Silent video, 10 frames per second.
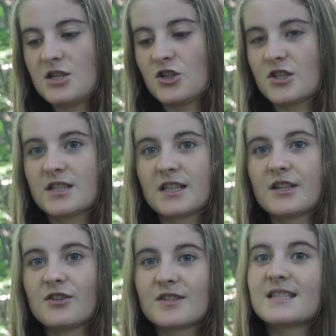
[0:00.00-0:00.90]
just a
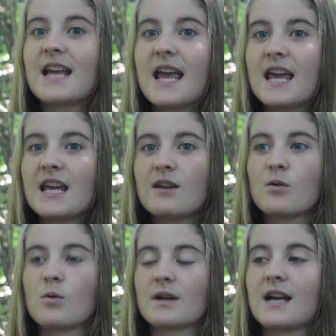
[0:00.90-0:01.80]
little saying
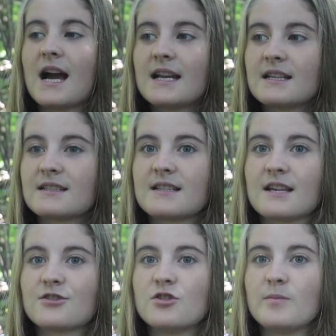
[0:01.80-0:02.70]
or guidance
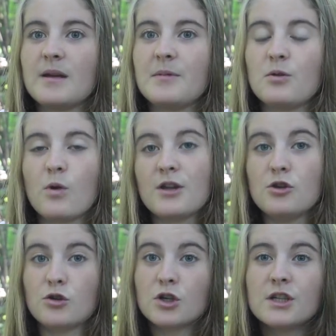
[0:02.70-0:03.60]
as to maybe what
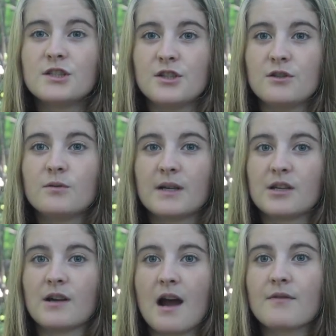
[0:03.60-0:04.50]
you could do when
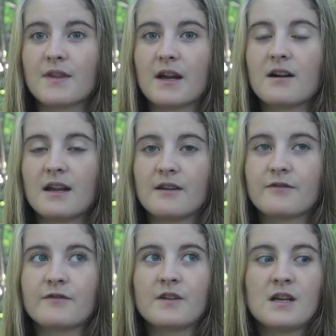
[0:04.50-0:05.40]
you're out there, if
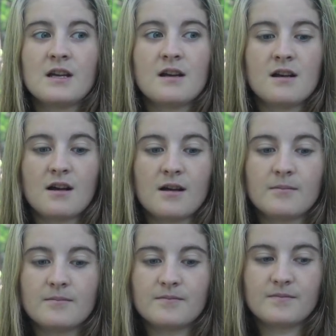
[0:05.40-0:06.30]

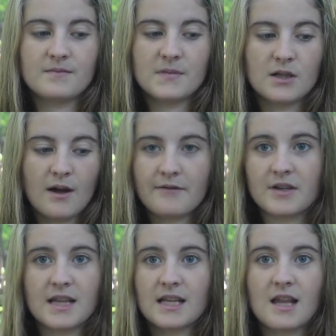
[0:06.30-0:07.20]
you know,
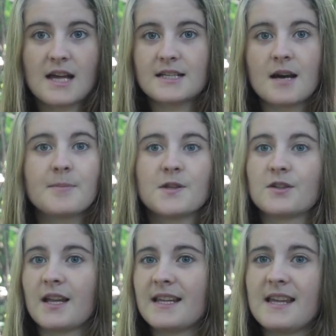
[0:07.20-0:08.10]
everything lined up and
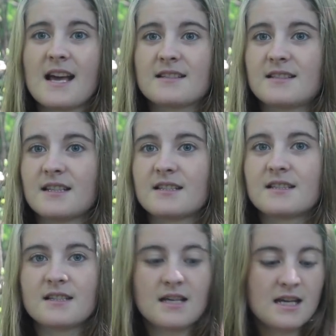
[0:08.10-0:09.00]
you're like, yes, this